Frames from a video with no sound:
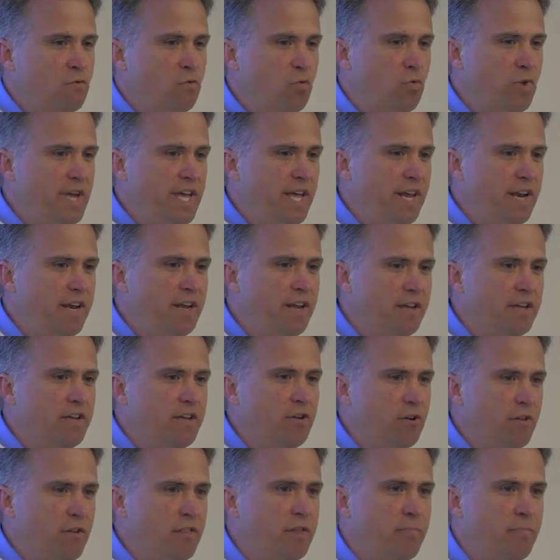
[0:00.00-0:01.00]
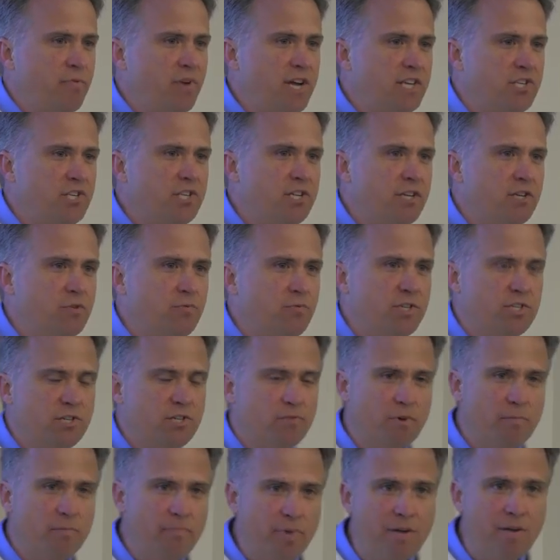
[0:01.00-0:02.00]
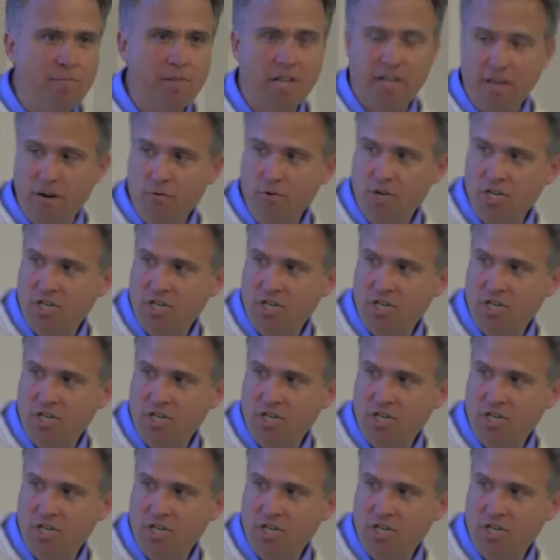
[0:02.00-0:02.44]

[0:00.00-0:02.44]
when, you know, the president was a Republican,